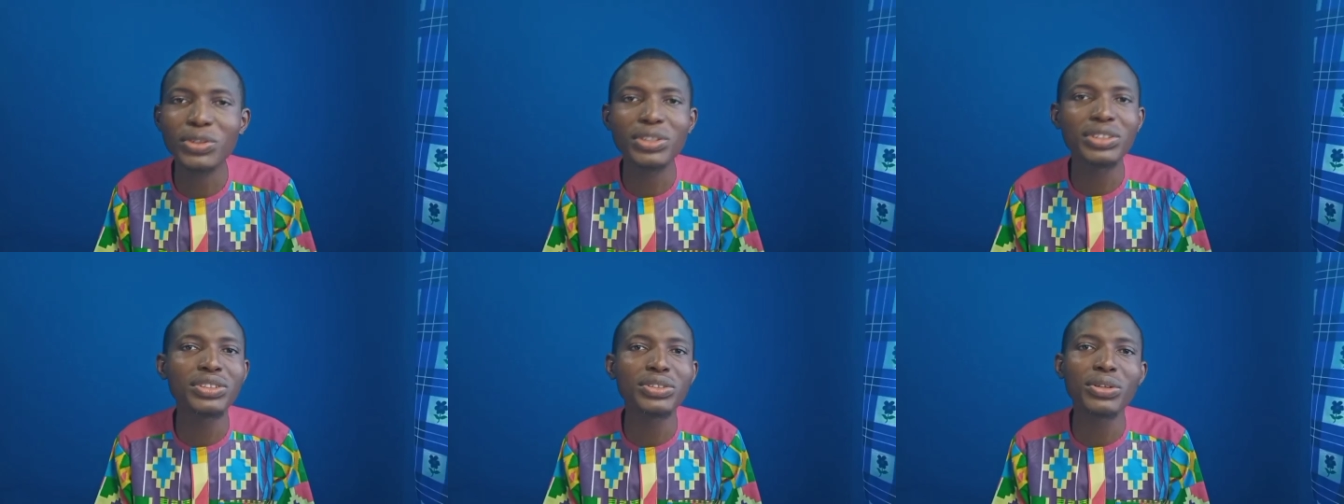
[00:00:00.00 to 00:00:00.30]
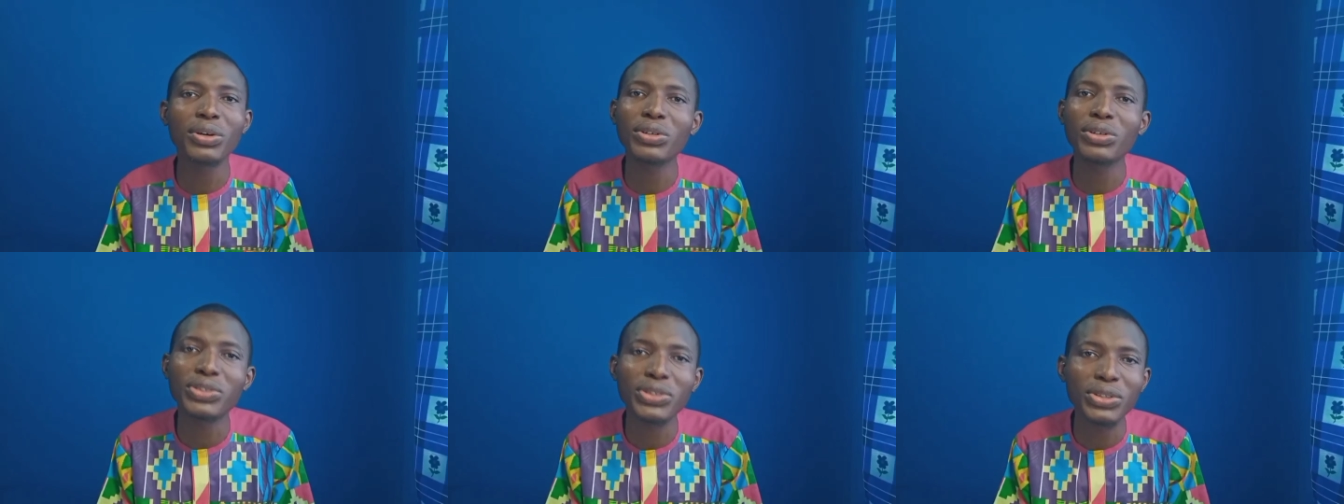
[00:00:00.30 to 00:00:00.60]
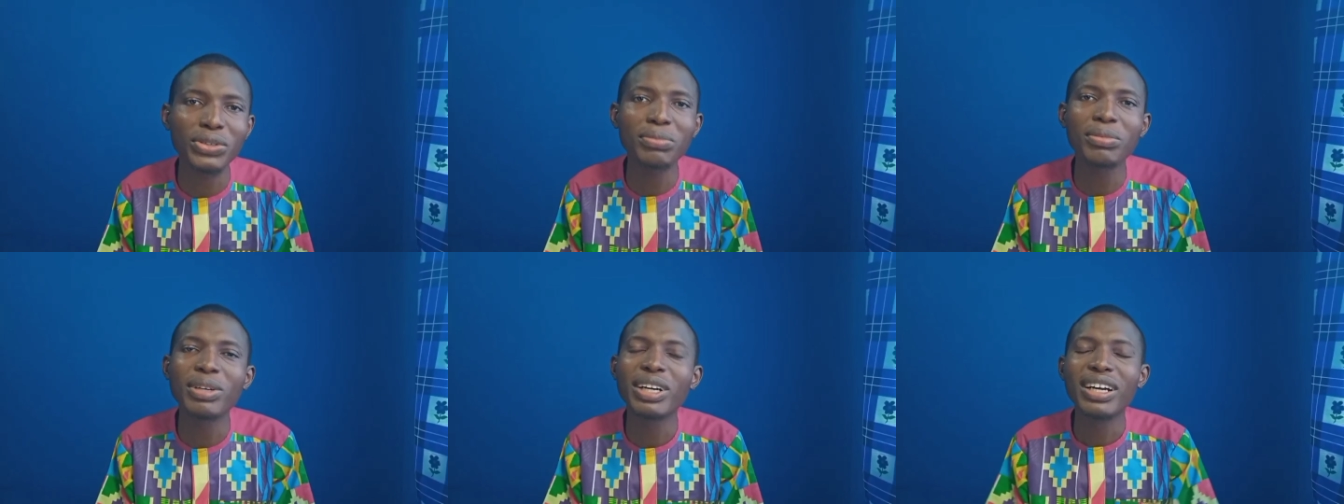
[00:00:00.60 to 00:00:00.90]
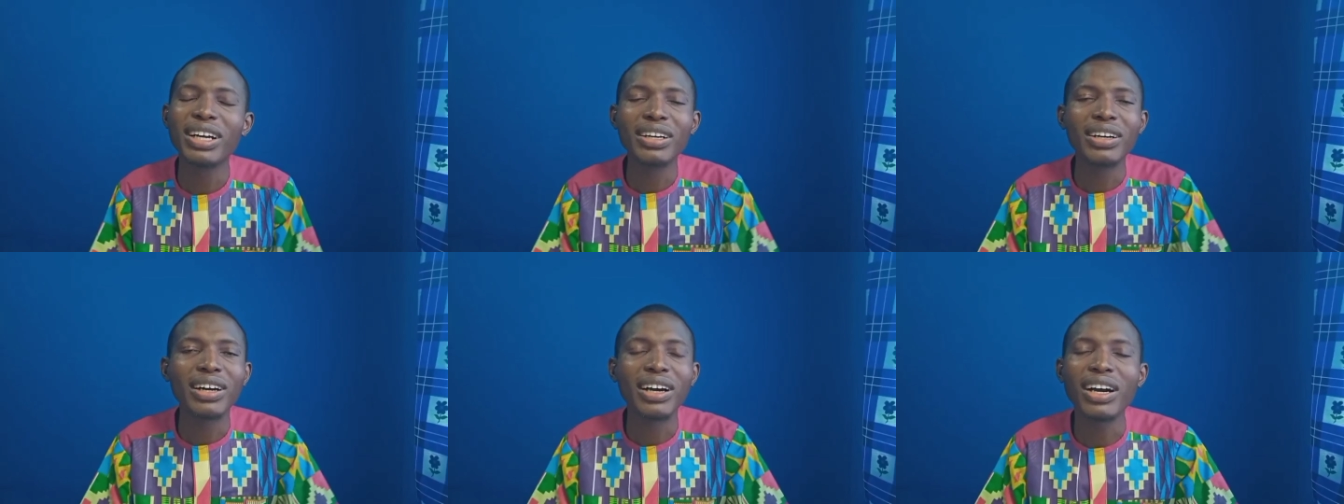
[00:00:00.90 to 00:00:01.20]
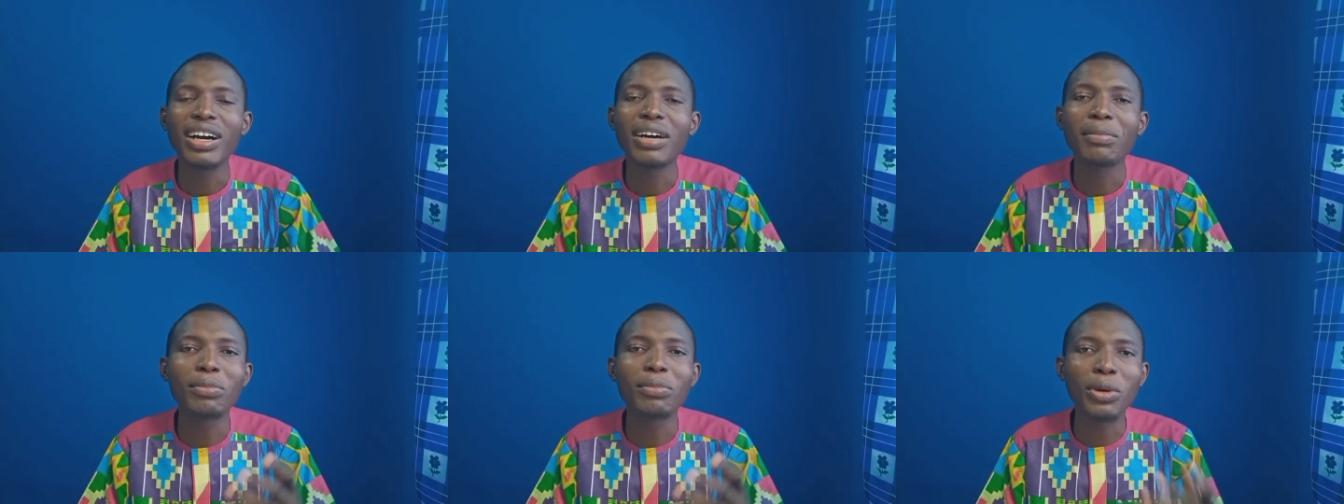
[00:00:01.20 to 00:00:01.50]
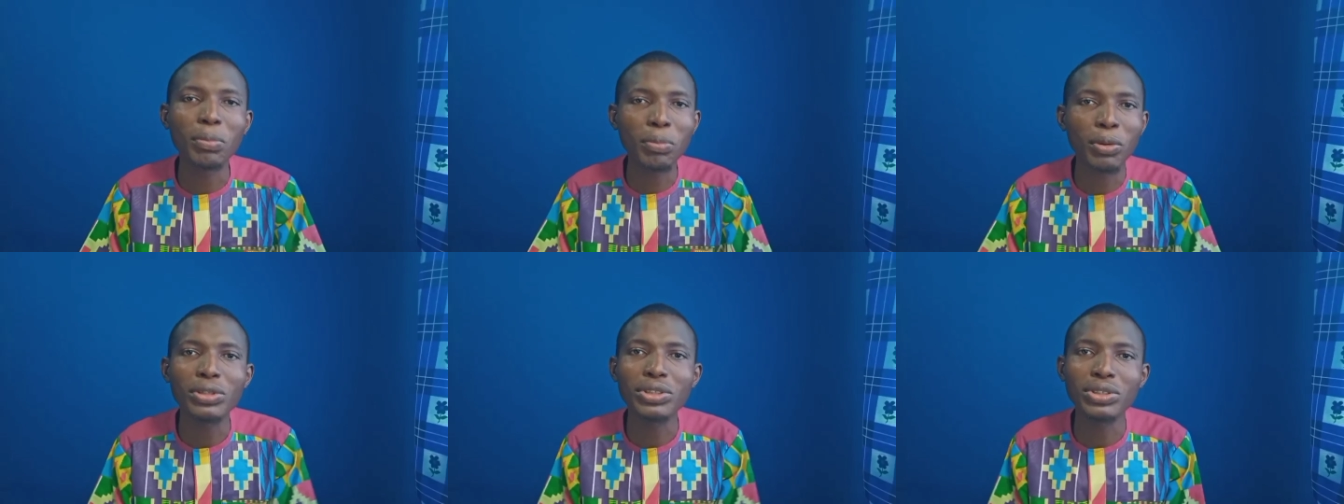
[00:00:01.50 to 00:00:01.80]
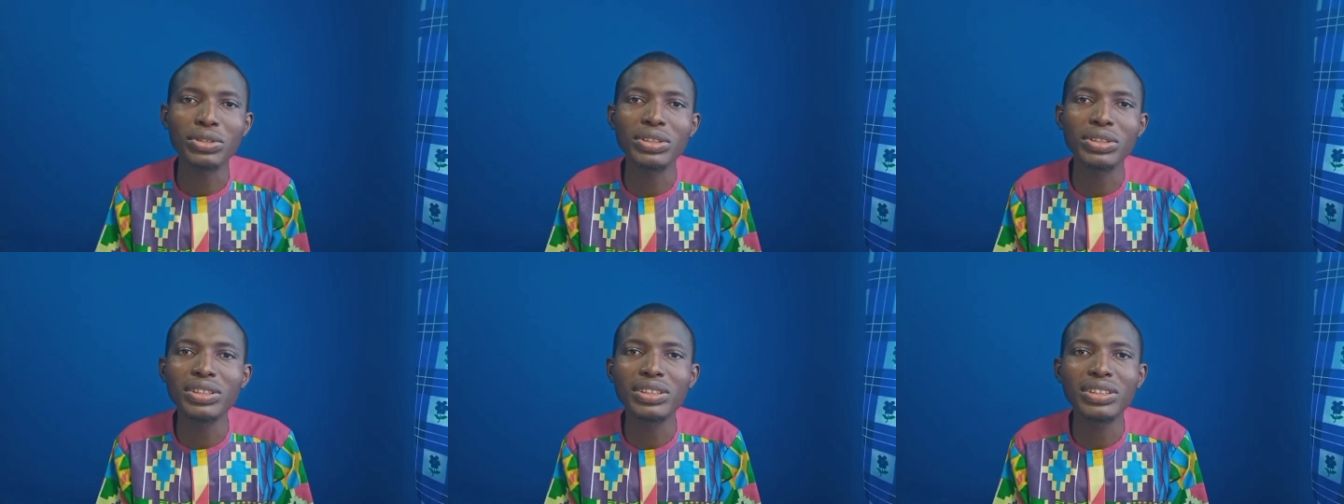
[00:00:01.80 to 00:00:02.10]
opportunity
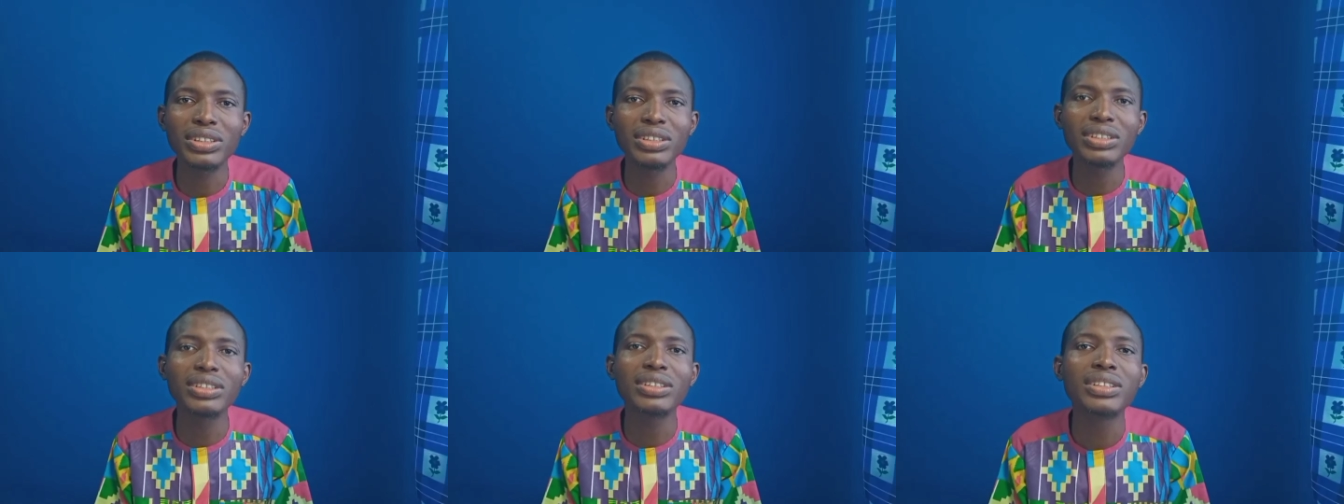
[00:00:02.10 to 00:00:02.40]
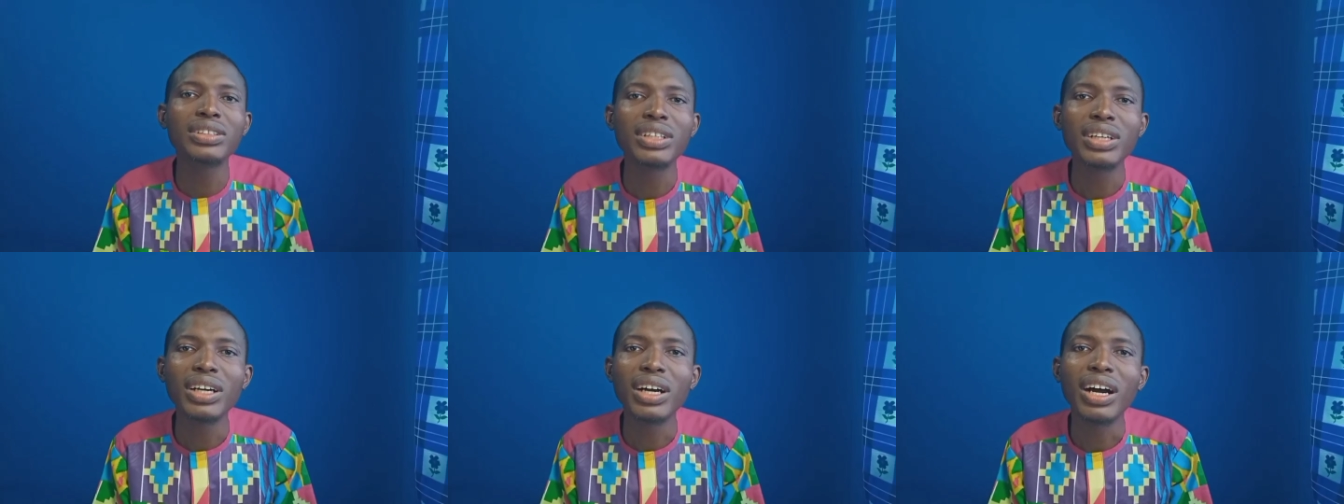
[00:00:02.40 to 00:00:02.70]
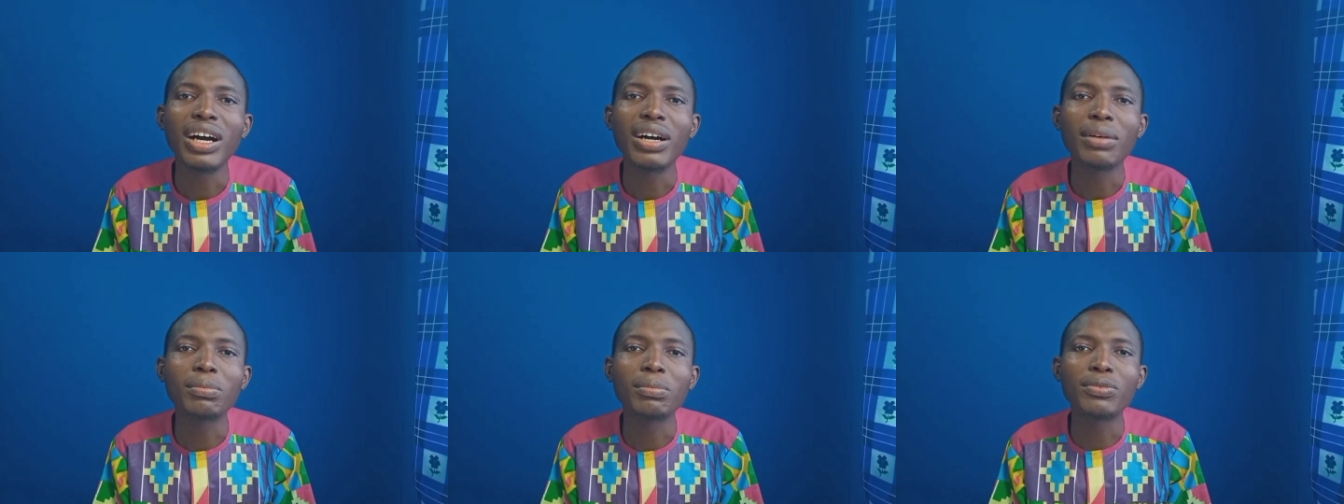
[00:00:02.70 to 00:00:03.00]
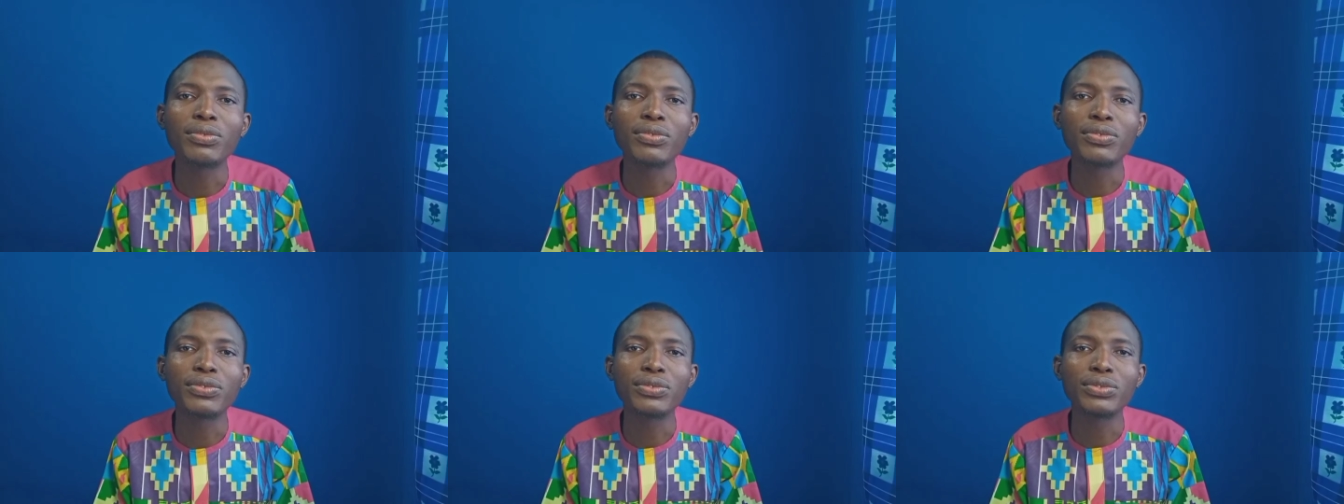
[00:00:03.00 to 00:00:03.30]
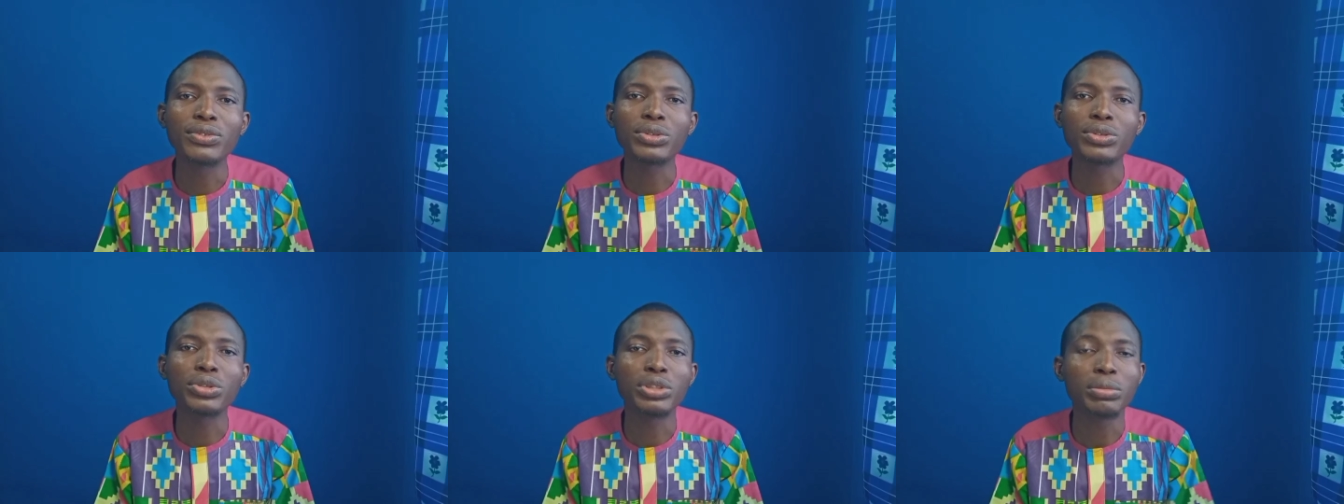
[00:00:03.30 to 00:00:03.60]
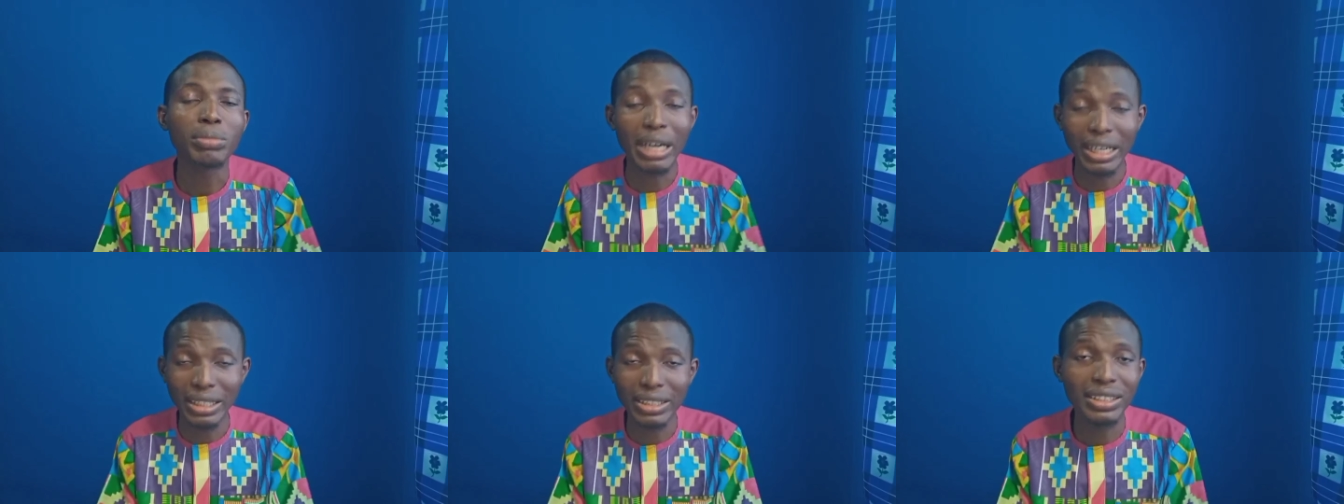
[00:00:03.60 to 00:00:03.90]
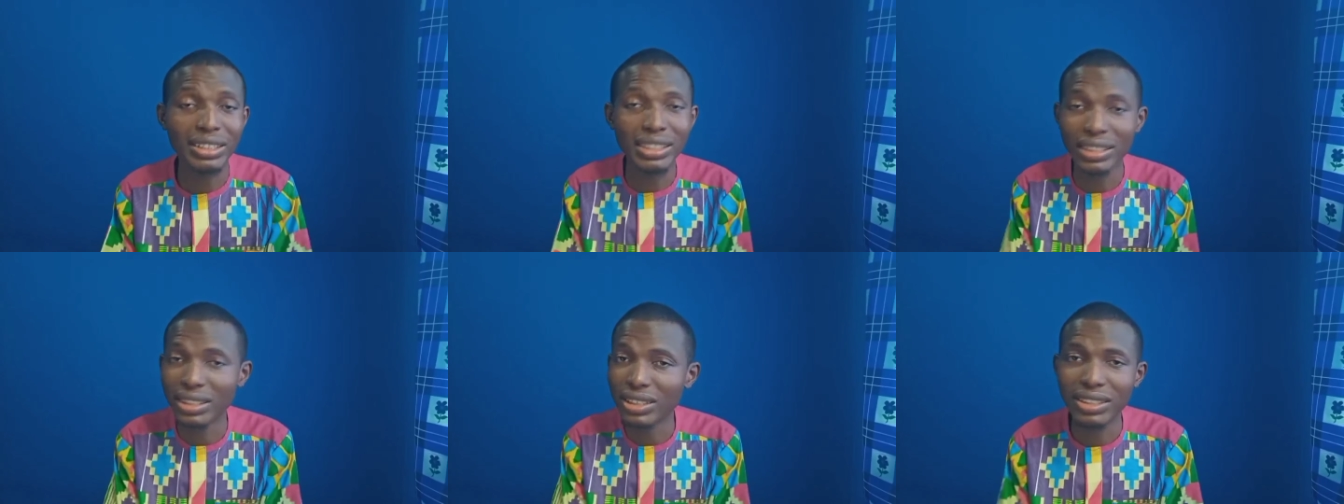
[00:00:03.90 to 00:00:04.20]
to emerge this second
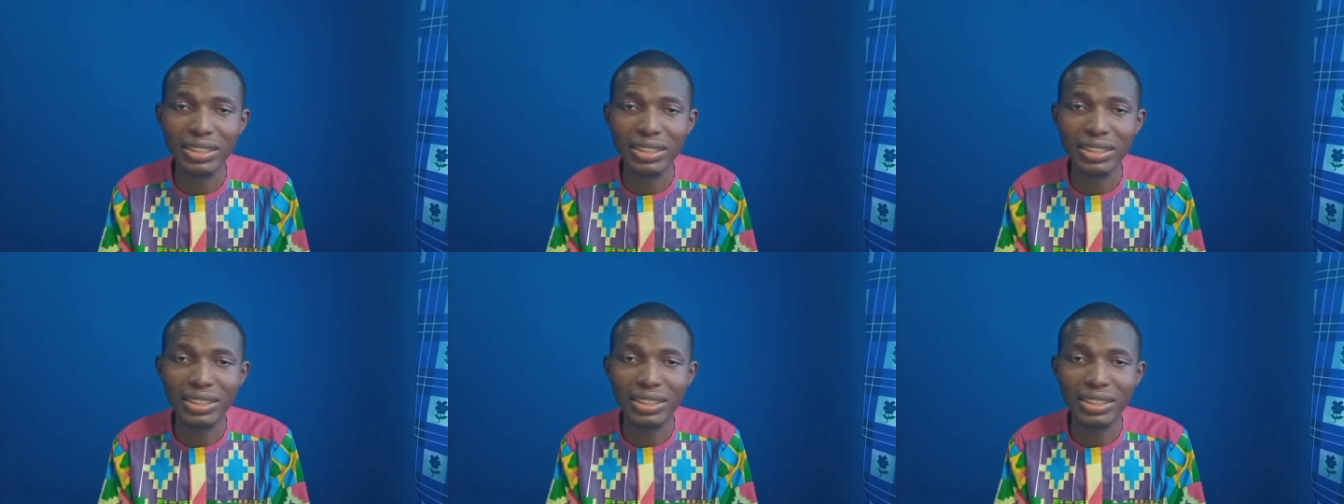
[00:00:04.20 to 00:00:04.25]
place.